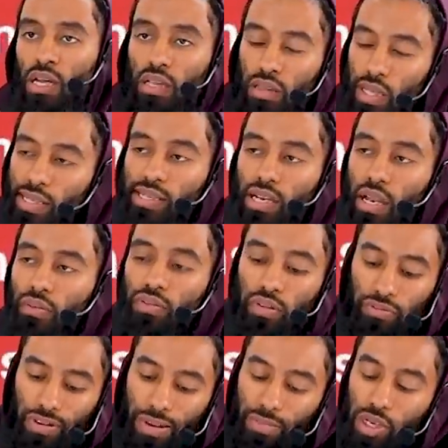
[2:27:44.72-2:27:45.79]
This left the
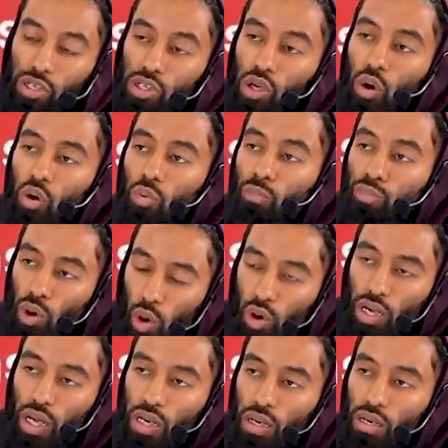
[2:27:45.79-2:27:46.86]
family so
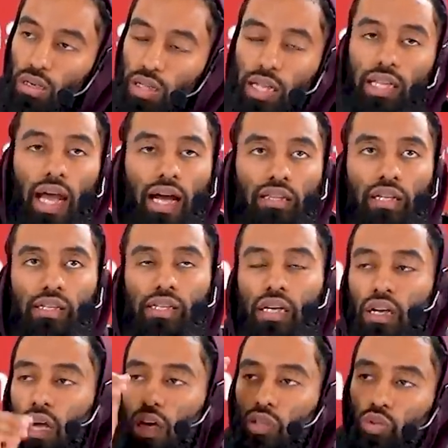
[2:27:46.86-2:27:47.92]
broken that they had to send
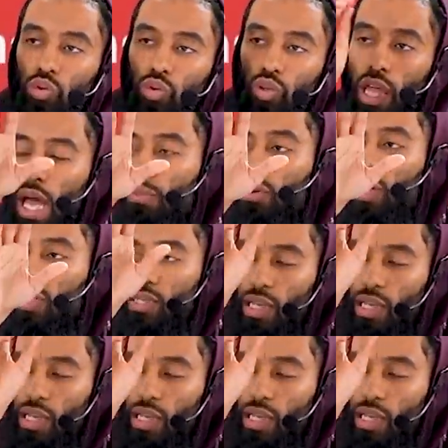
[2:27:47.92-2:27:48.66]
her to the Emirates.